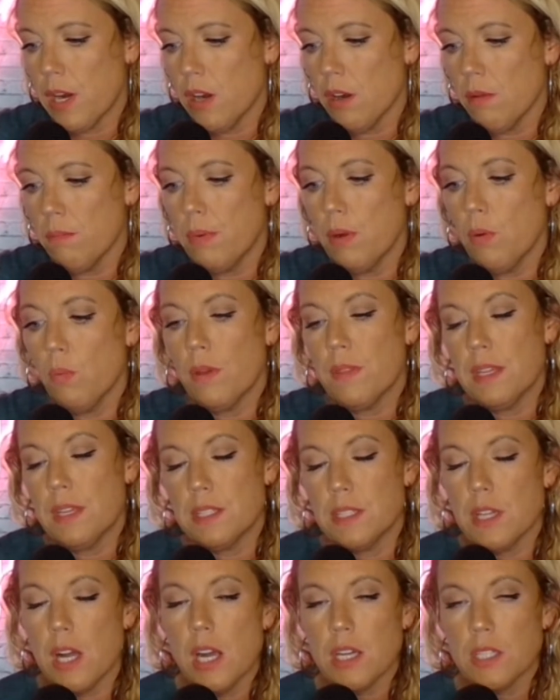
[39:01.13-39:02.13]
but with a
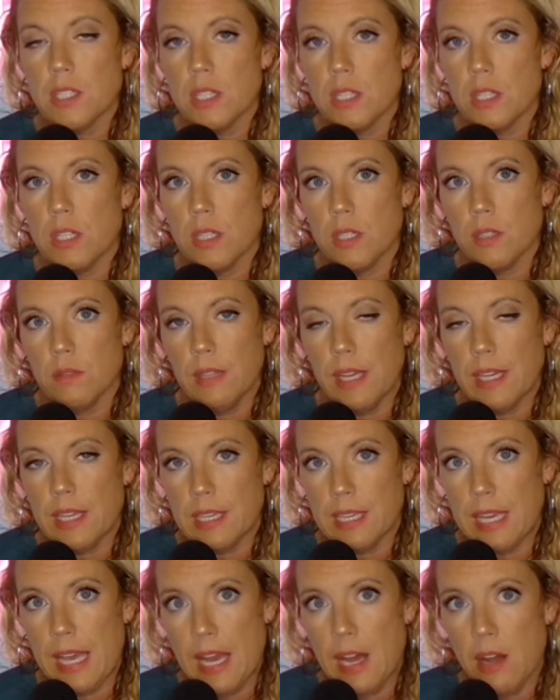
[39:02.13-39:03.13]
doctor
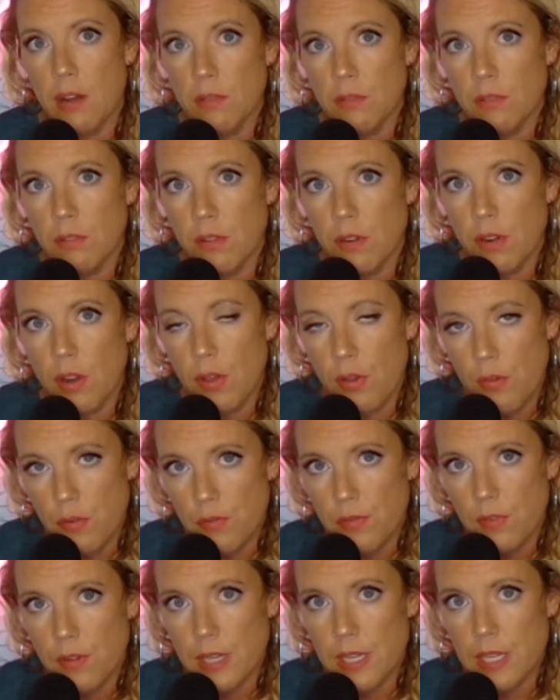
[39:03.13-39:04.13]
gown
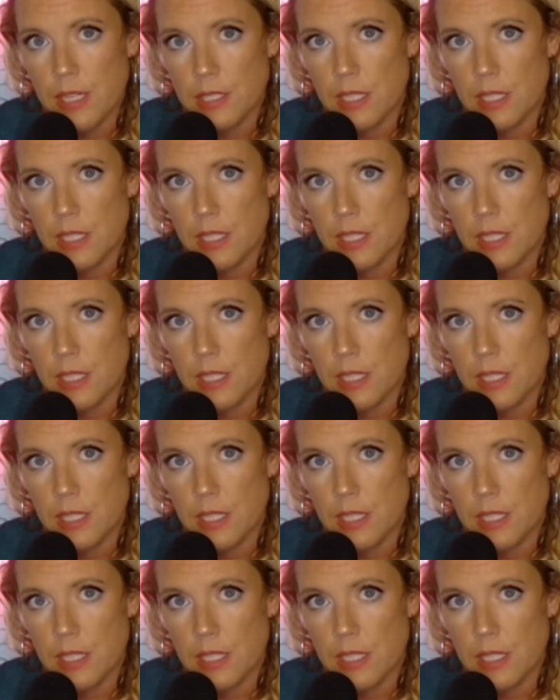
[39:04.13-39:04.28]
over it,